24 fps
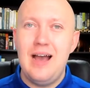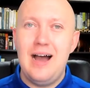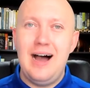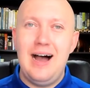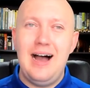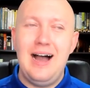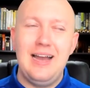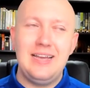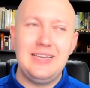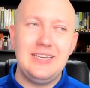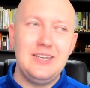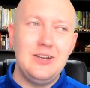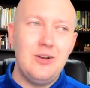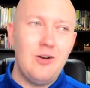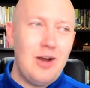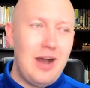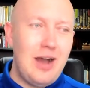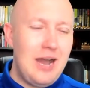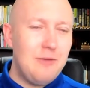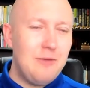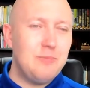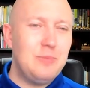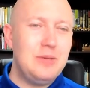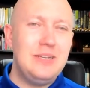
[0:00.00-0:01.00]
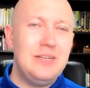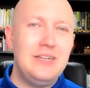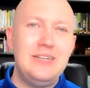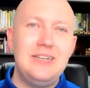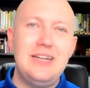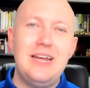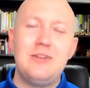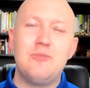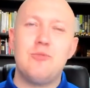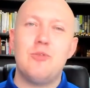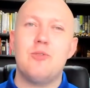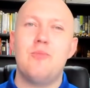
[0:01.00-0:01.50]
I've been in
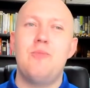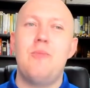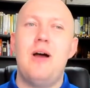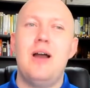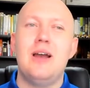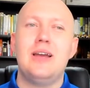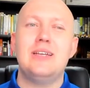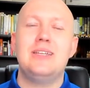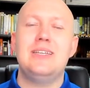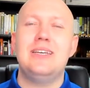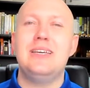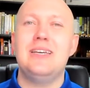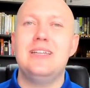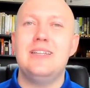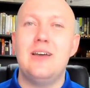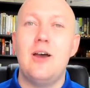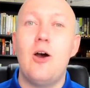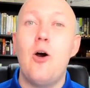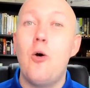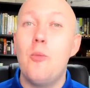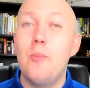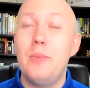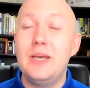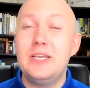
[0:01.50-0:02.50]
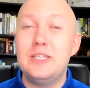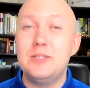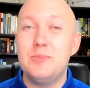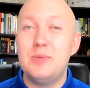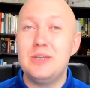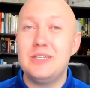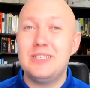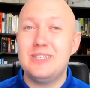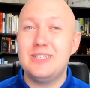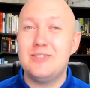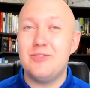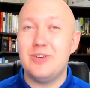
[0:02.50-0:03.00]
network marketing in the home-based
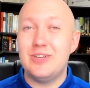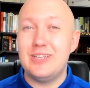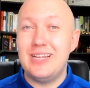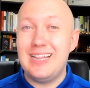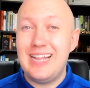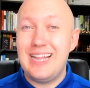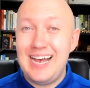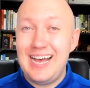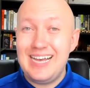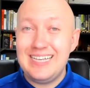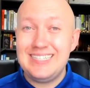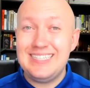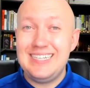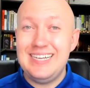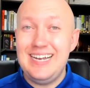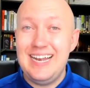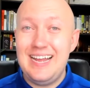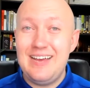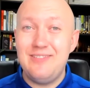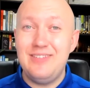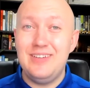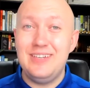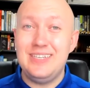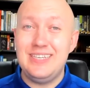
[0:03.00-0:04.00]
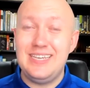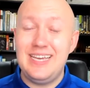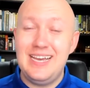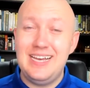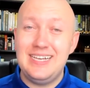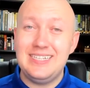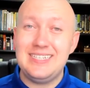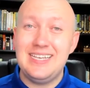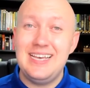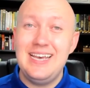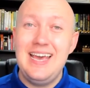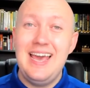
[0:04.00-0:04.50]
business for the last 11
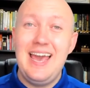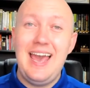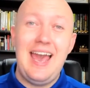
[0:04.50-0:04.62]
years,